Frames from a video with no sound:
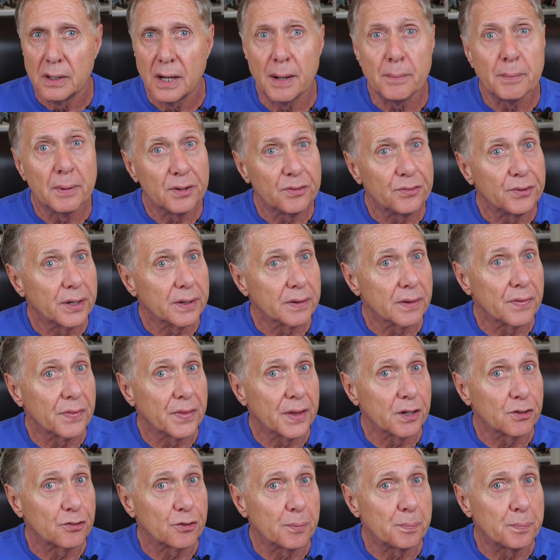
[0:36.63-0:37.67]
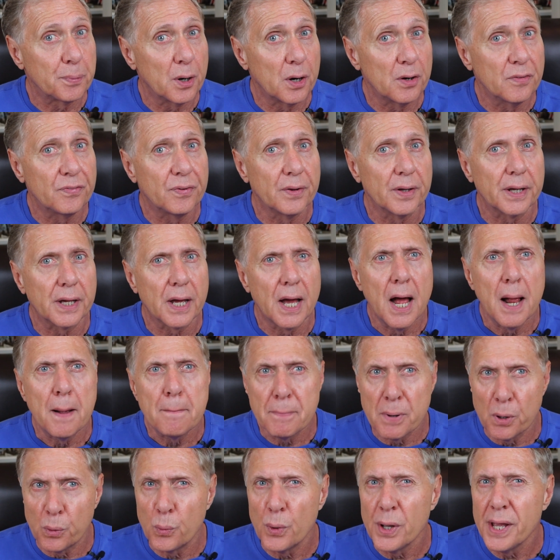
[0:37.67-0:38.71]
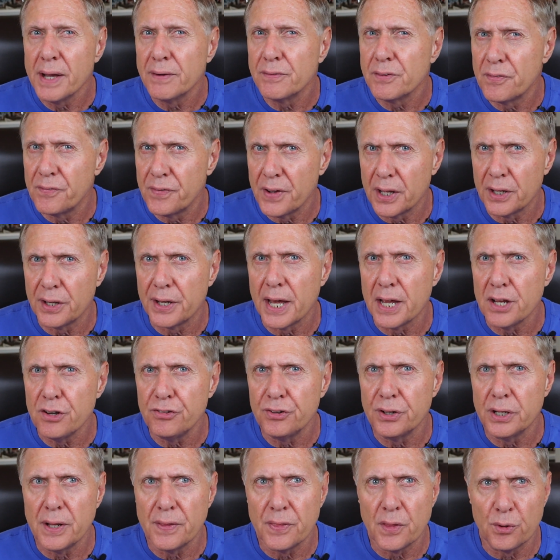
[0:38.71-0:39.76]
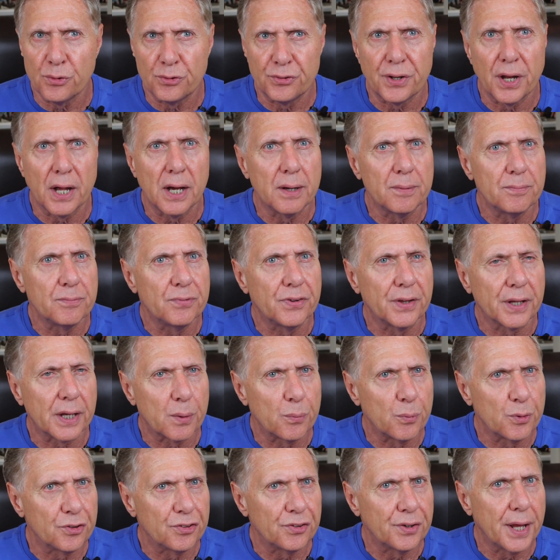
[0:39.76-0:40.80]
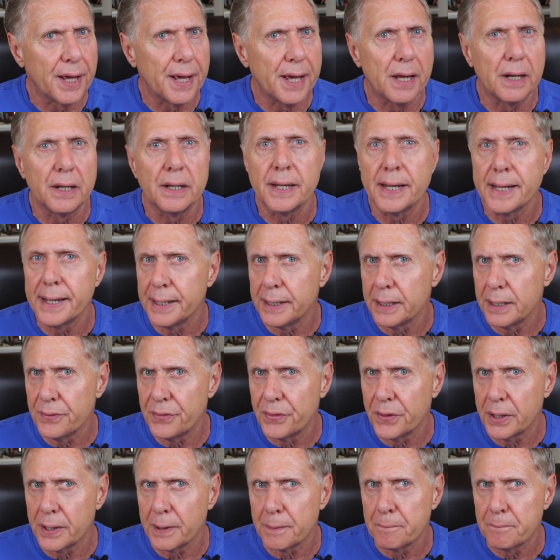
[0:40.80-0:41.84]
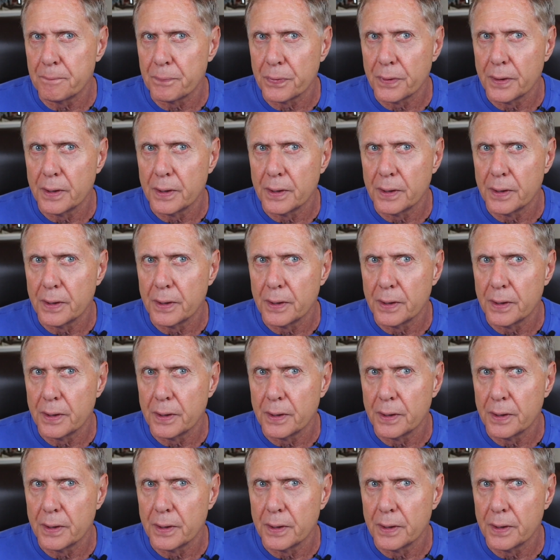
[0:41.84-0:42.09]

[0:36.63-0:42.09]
I'm not saying that things are perfect, but we have a foundation in those times that can withstand anything.